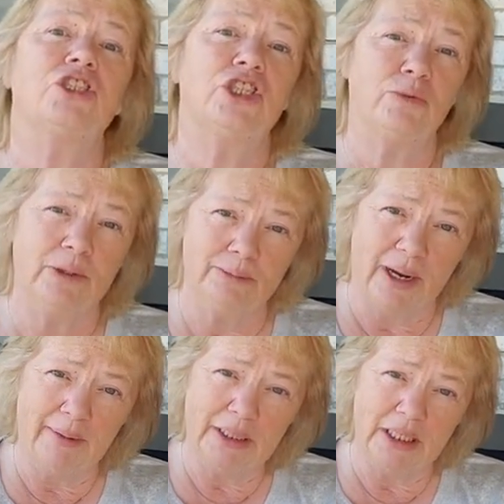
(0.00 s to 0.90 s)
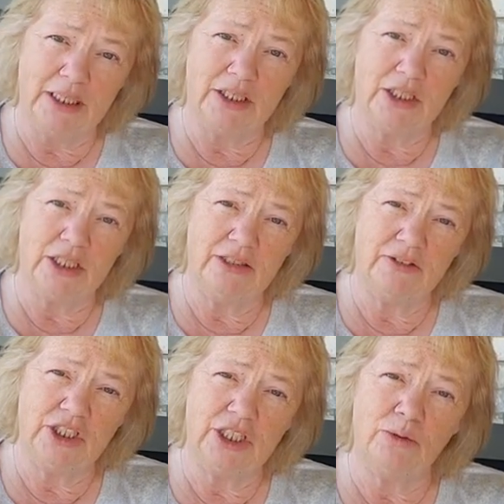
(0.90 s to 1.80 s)
She wouldn't buy me lunch
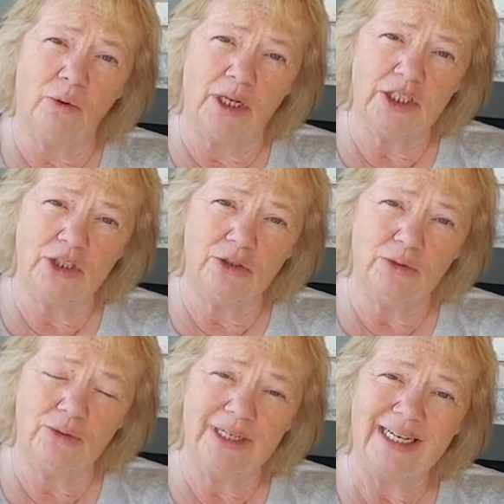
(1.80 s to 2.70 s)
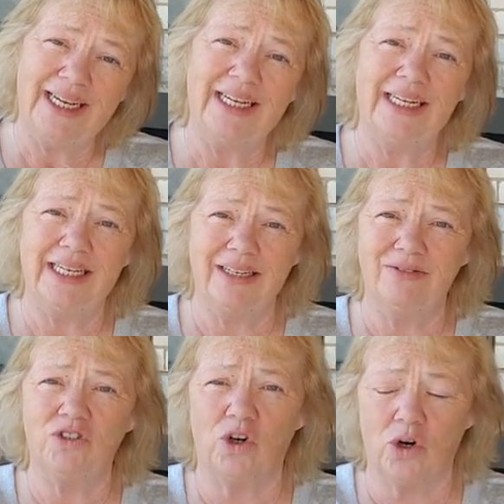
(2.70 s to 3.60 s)
if she didn't want to, and it
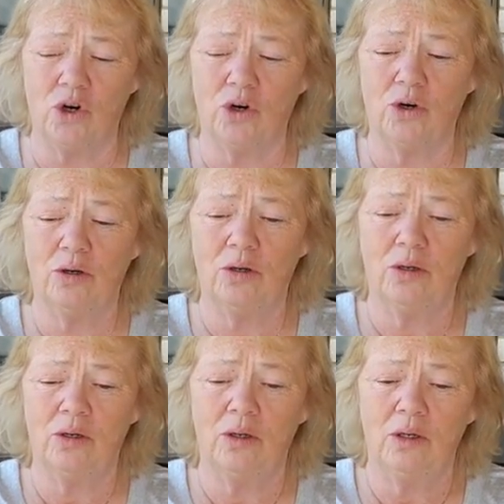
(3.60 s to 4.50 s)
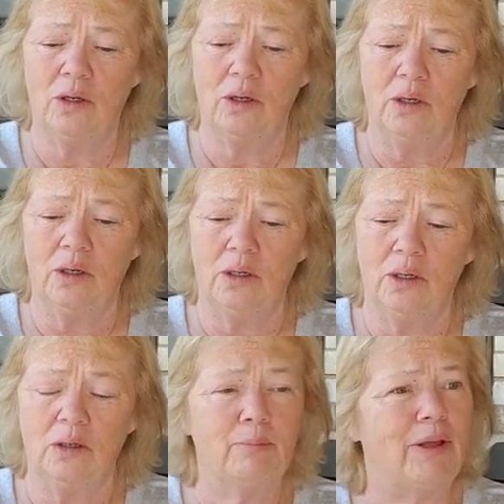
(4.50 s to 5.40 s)
gives her...
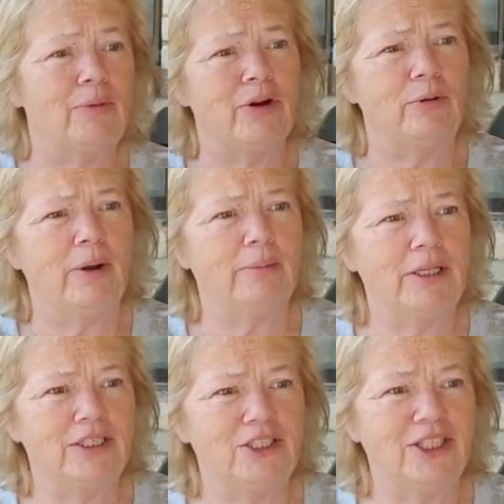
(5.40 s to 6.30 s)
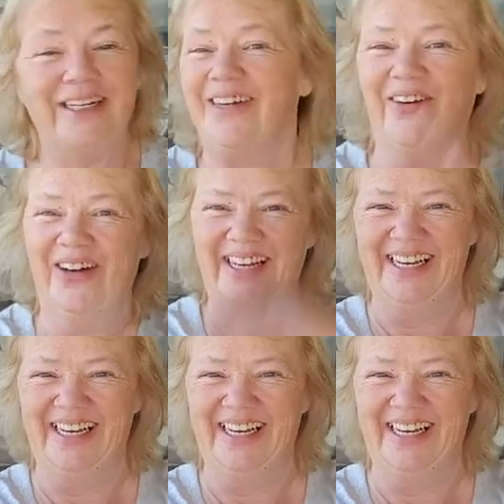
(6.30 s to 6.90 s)
By the way, are you buying me lunch today? No.